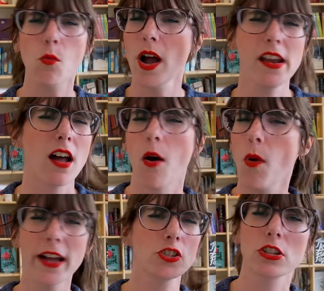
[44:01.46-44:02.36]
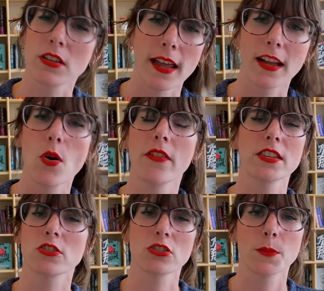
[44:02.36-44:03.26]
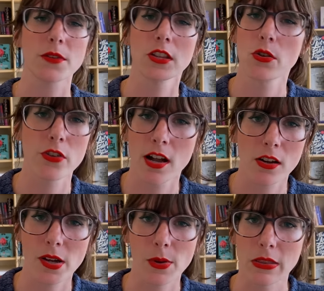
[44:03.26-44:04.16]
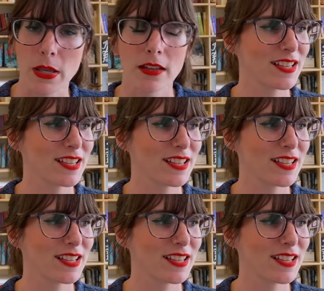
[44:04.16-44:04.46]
why not? Why shouldn't I go on this trip even though they're not going with me?